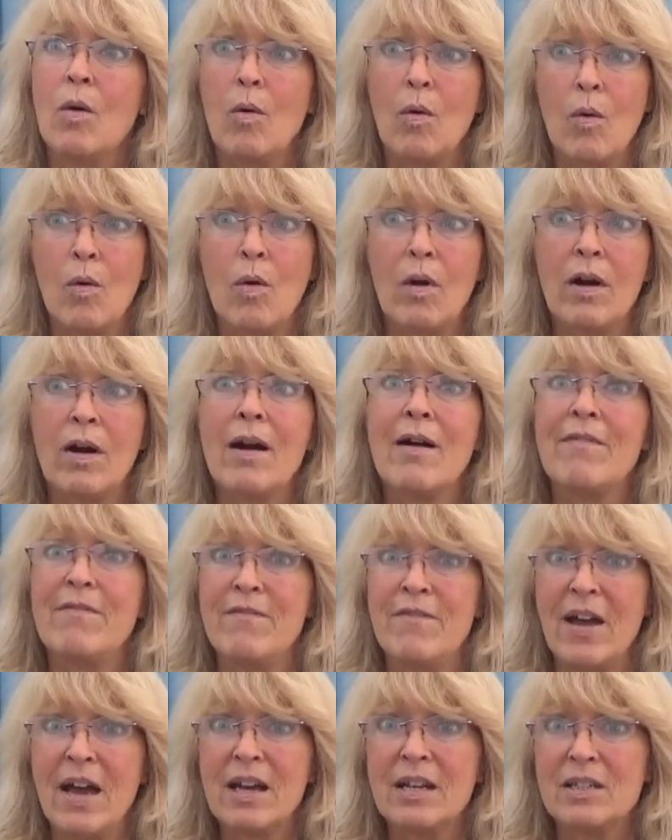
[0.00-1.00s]
or
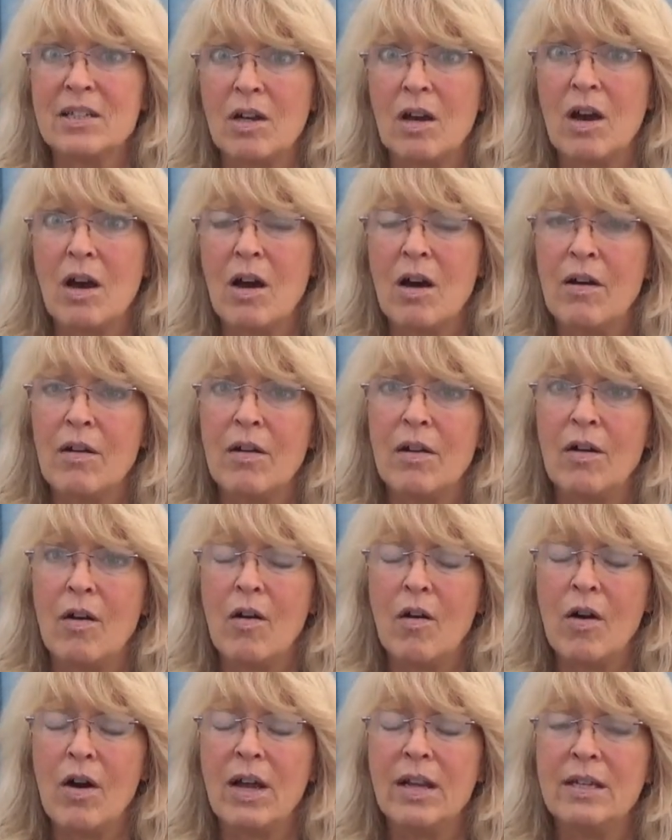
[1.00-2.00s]
effect
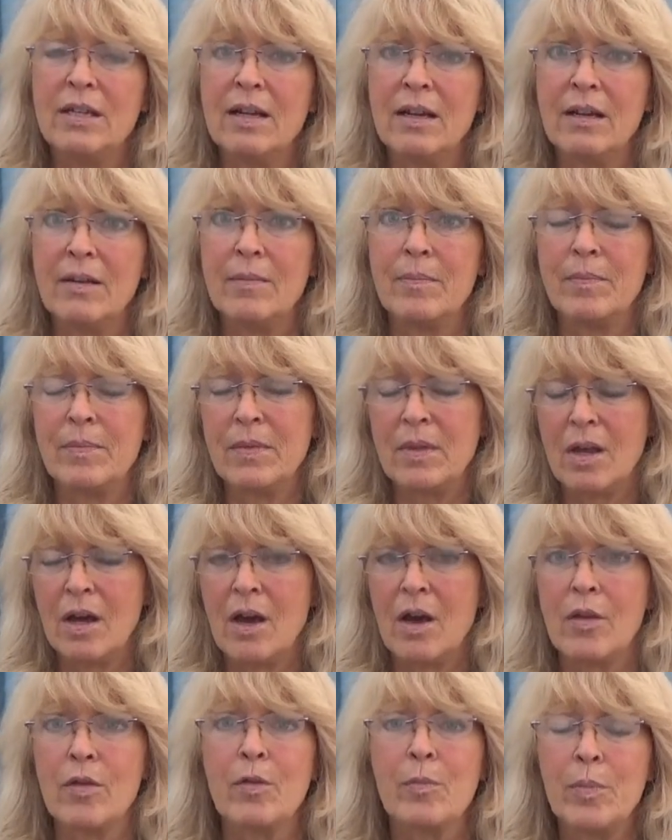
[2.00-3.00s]
on
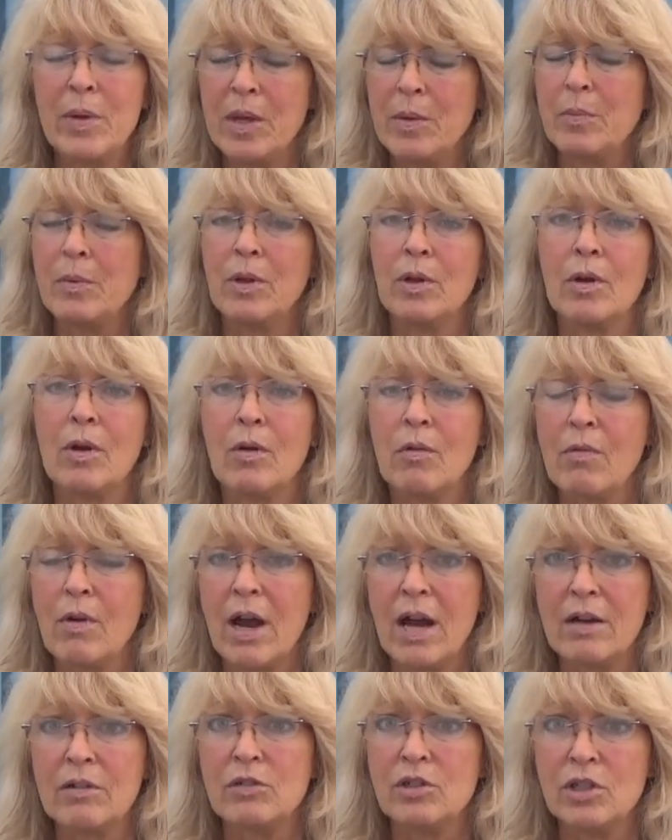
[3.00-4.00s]
other people
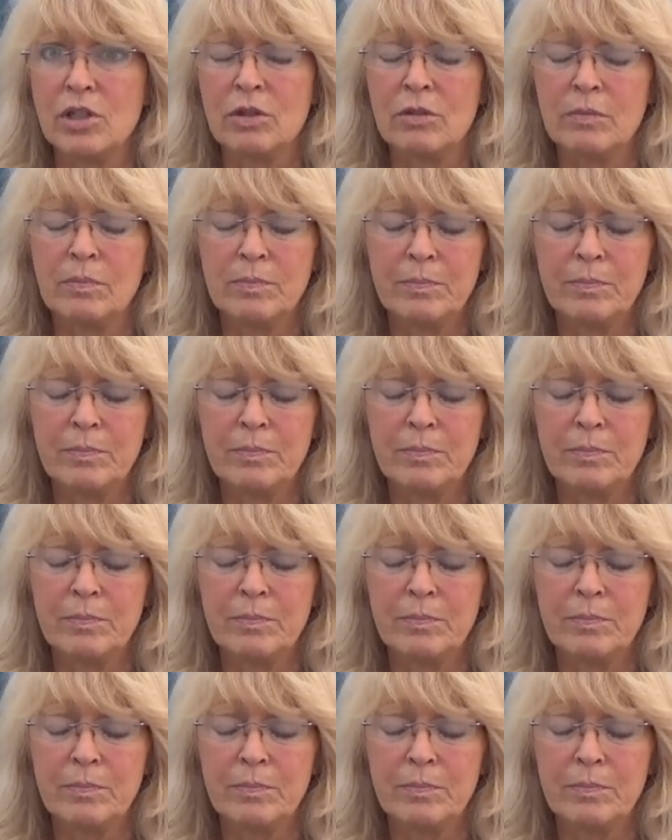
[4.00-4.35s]
around you.